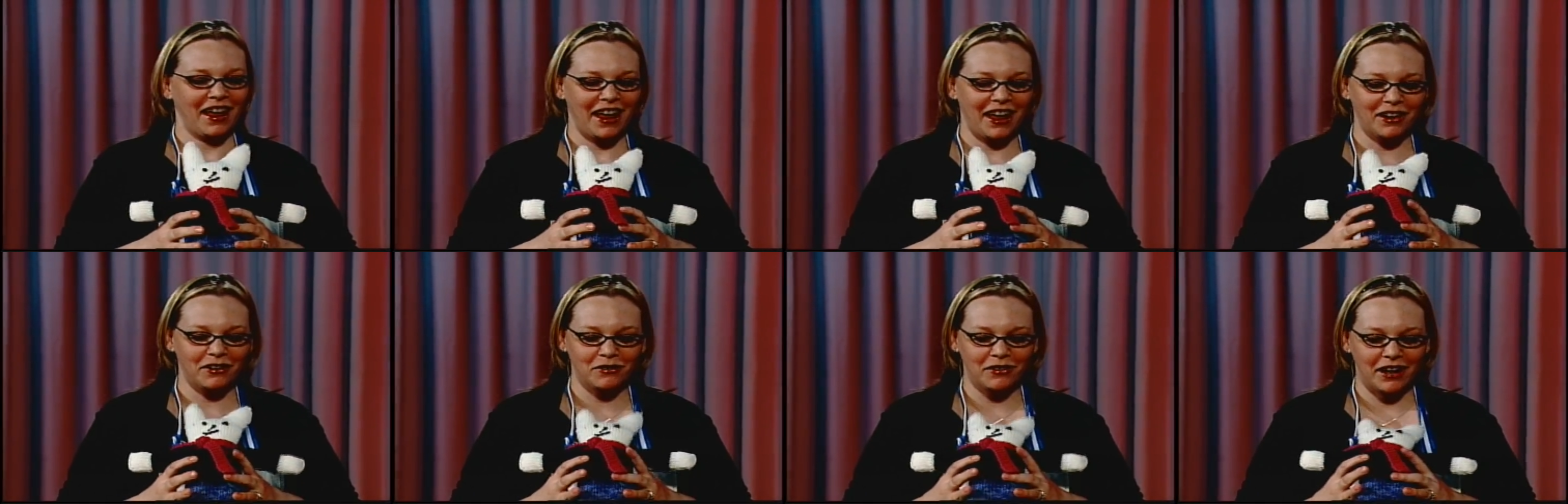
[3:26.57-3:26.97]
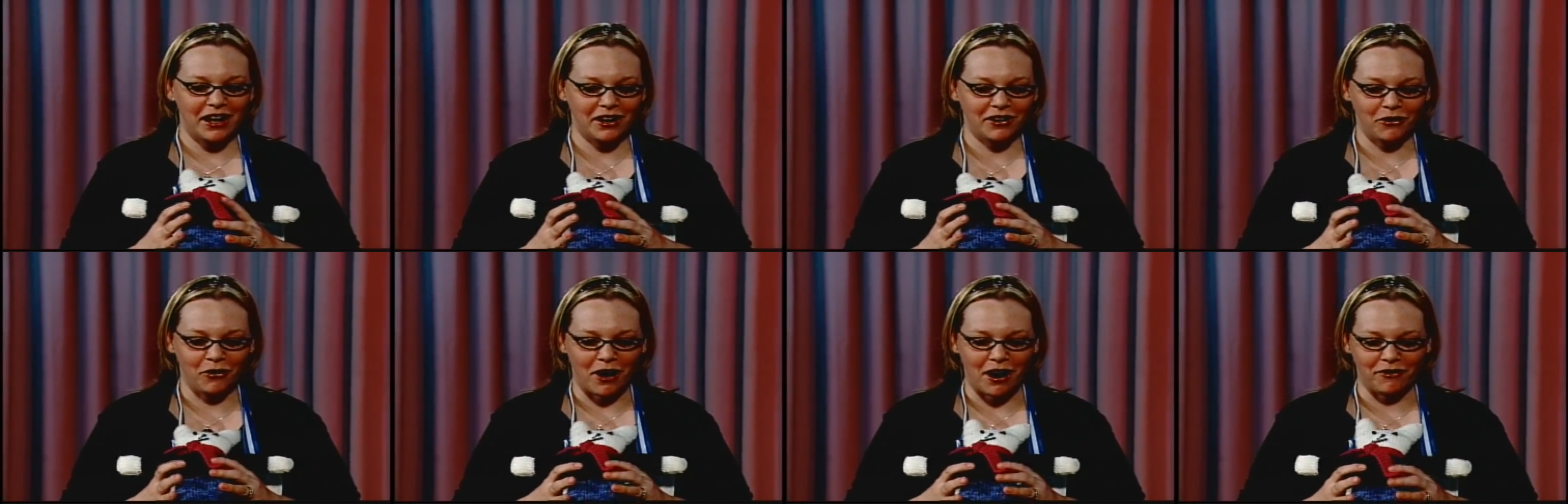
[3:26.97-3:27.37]
hand,
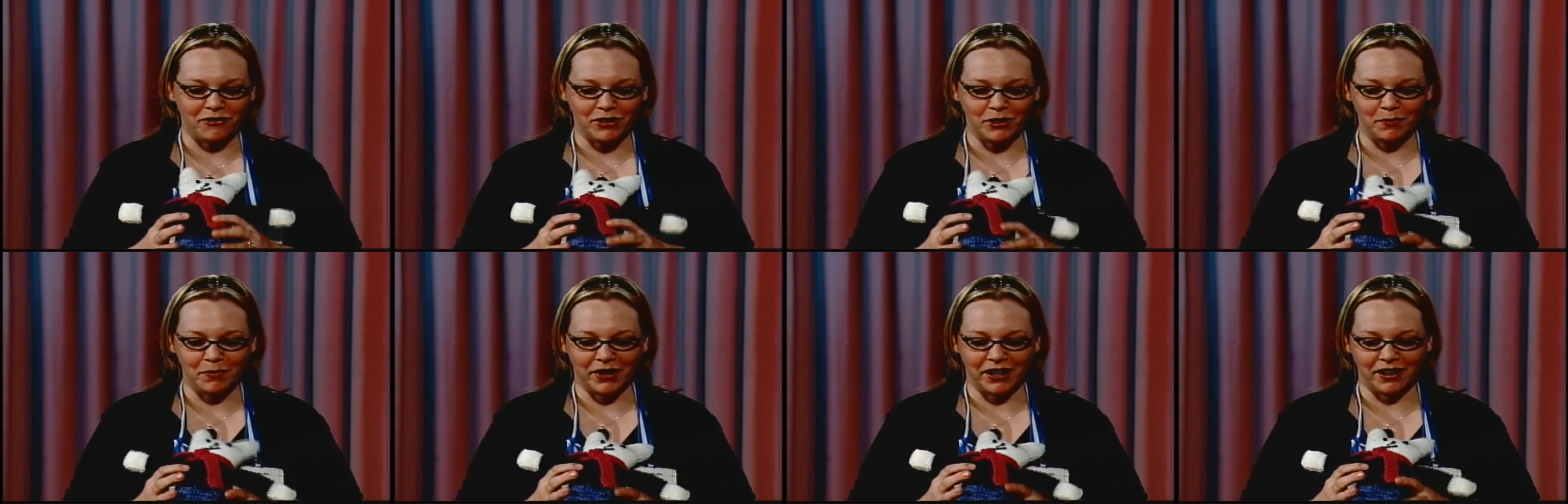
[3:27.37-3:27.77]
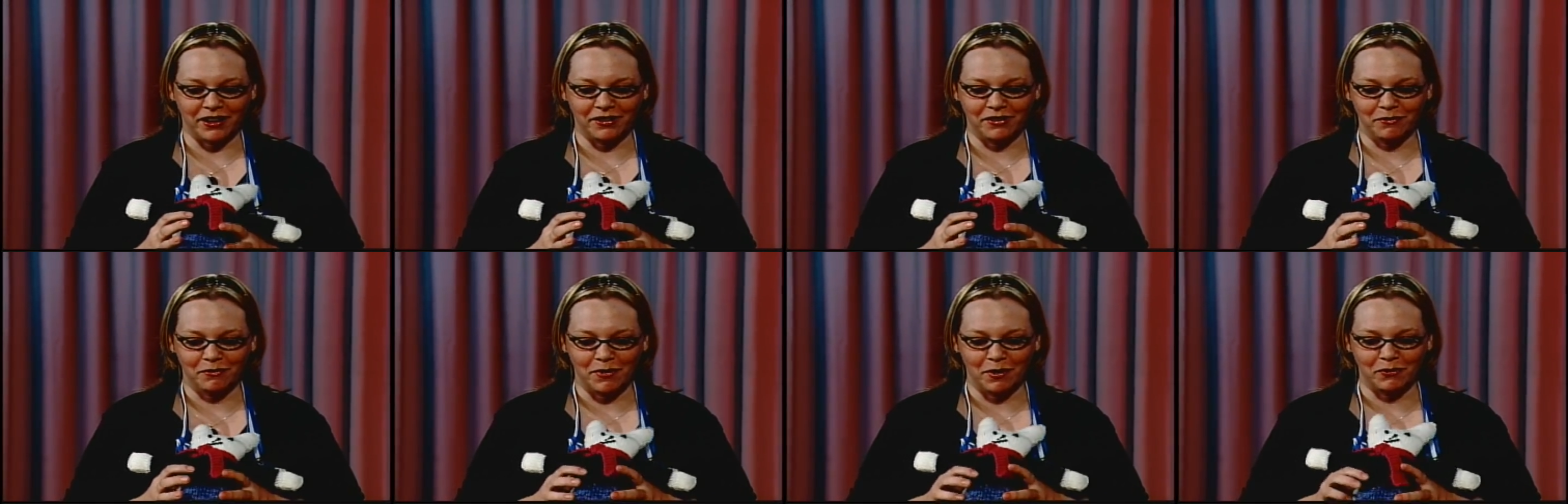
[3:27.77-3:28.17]
handcrafted
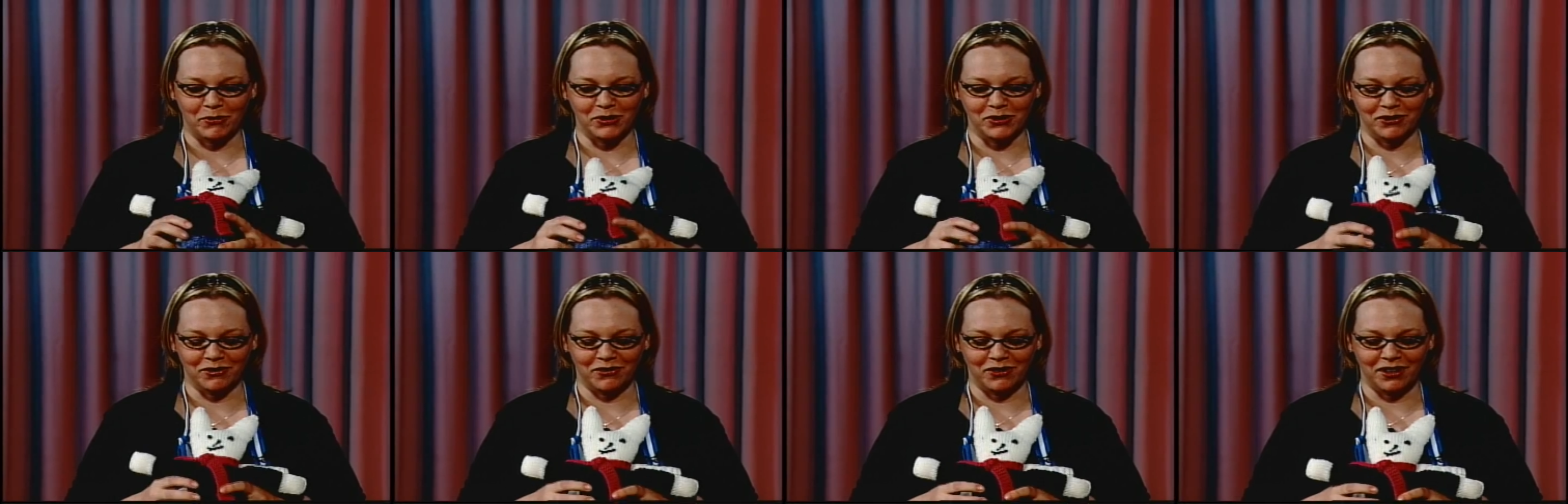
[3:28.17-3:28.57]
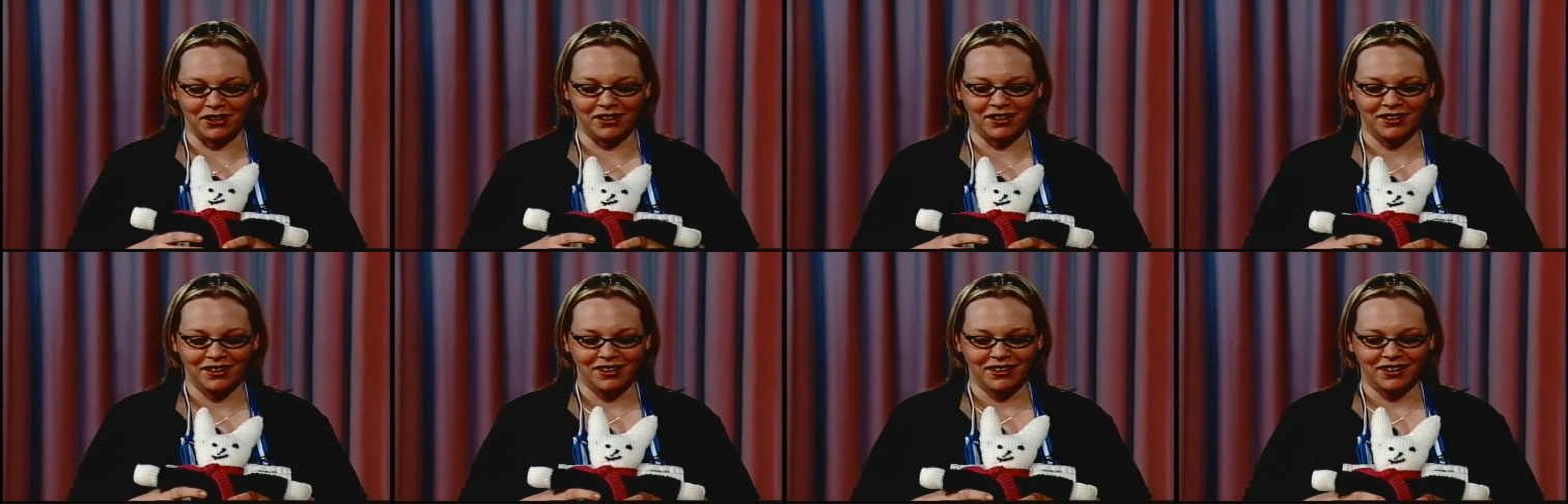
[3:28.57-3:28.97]
by members of
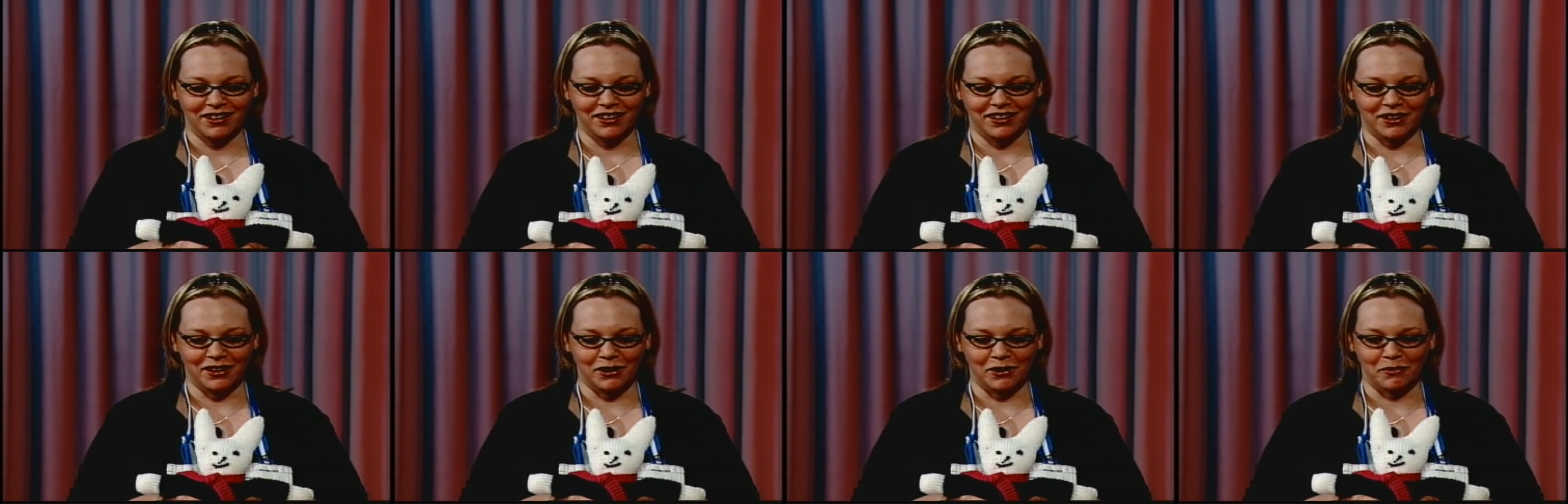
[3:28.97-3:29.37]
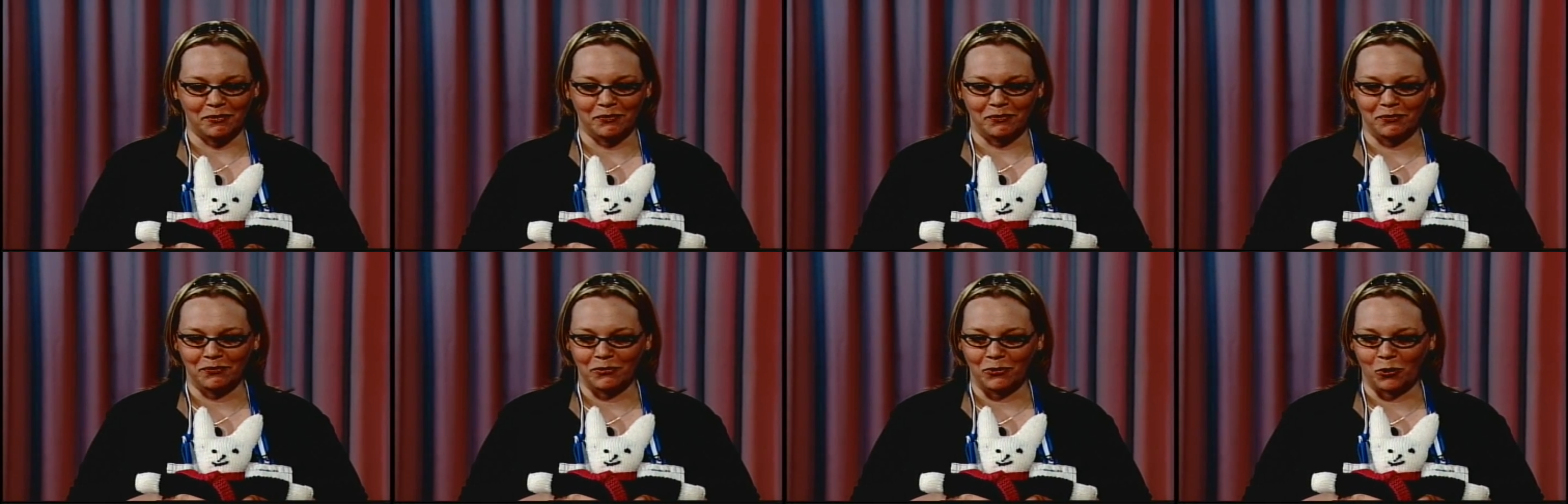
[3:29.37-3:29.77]
the
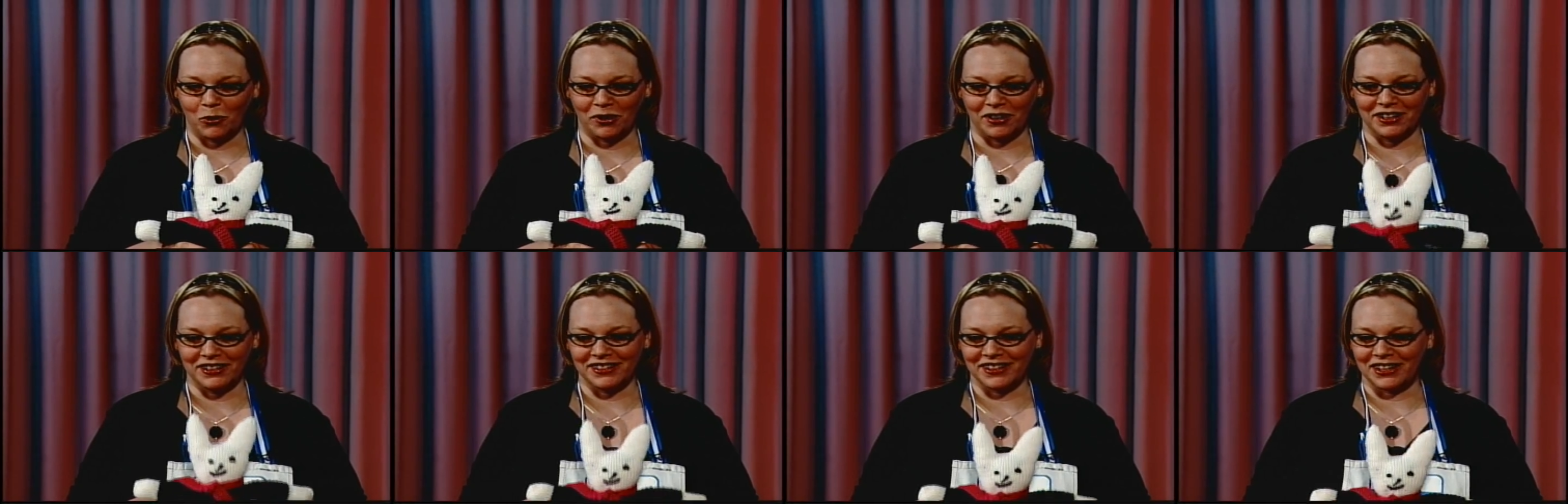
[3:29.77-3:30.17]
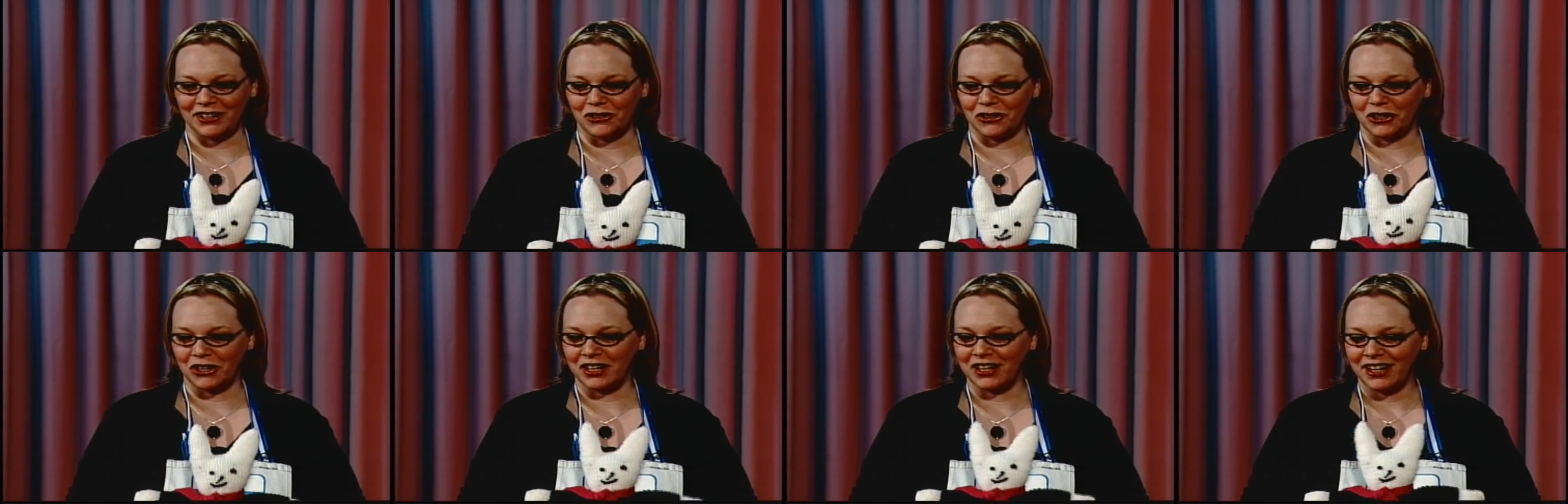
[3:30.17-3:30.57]
um,
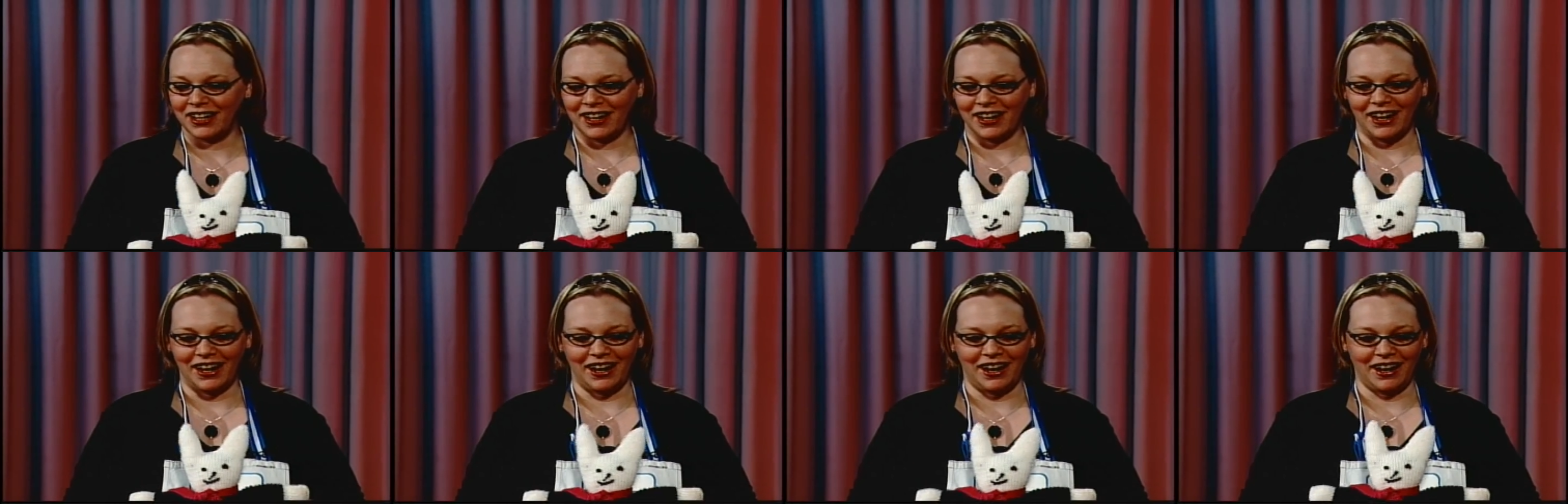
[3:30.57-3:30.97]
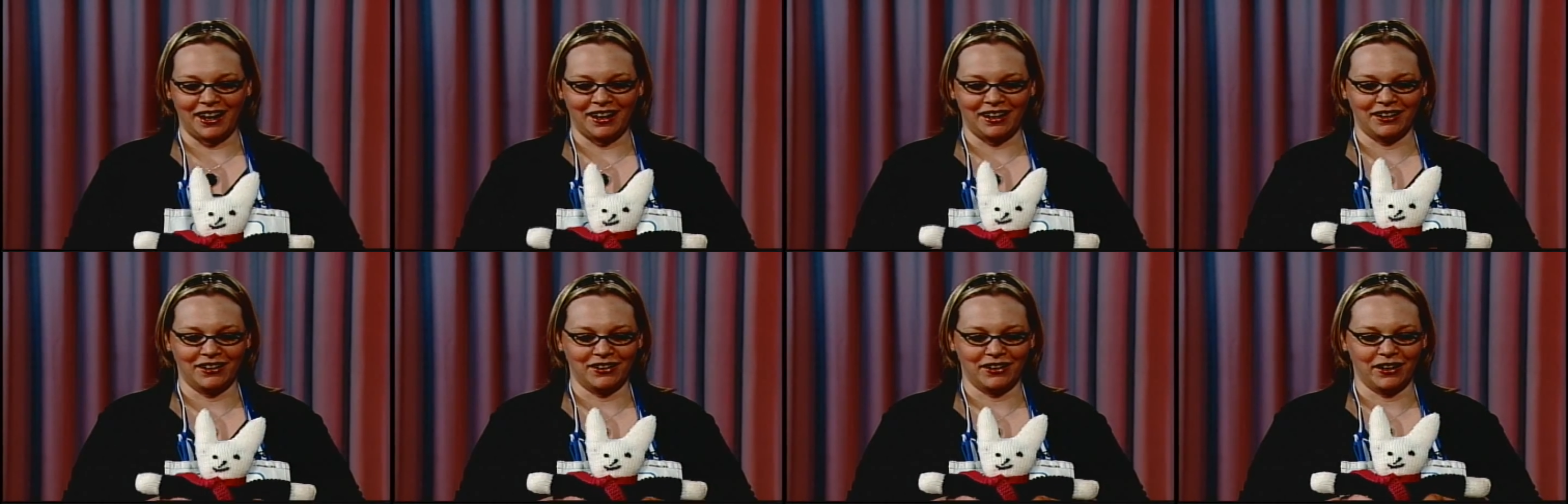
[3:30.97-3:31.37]
organization
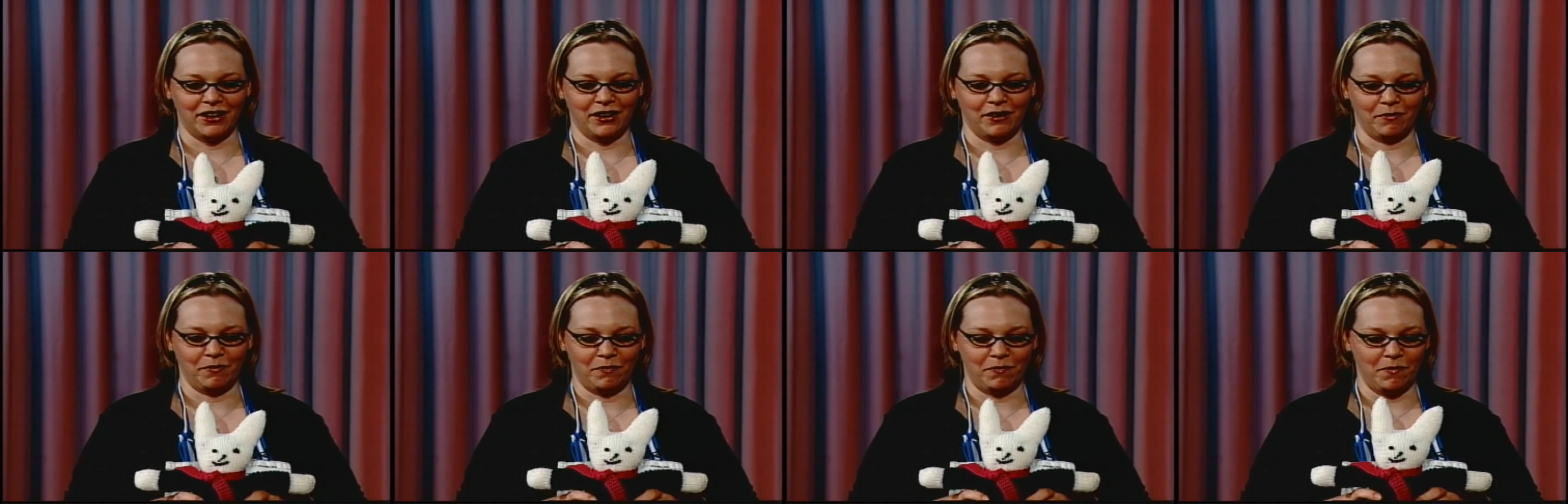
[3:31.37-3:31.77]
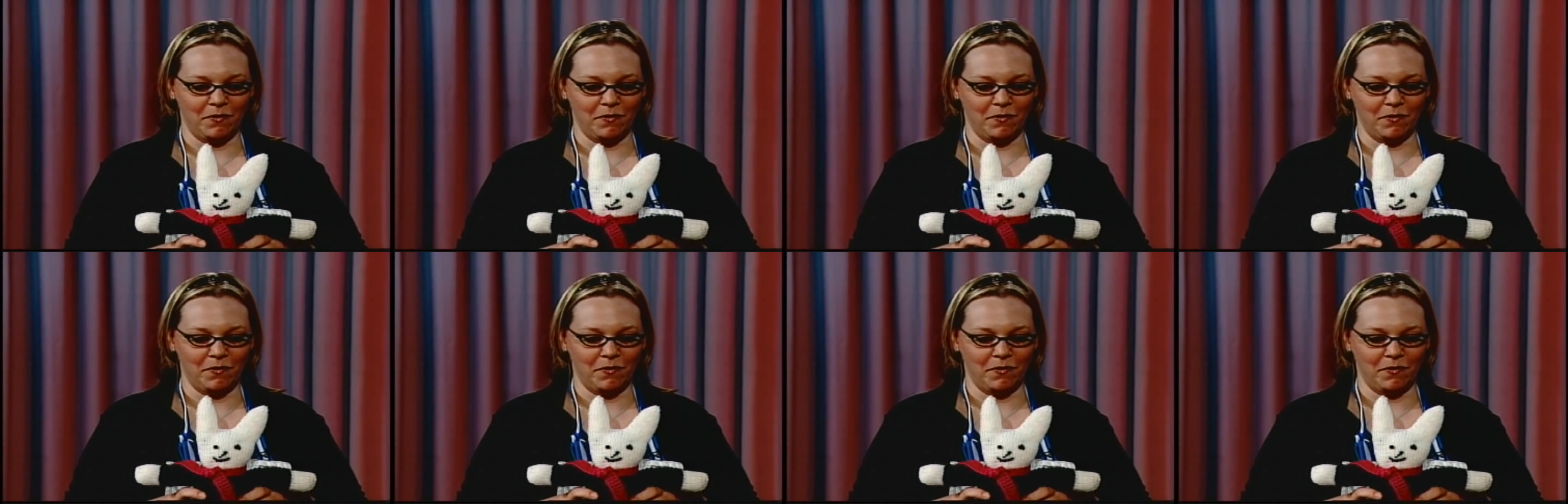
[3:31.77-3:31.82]
and uh,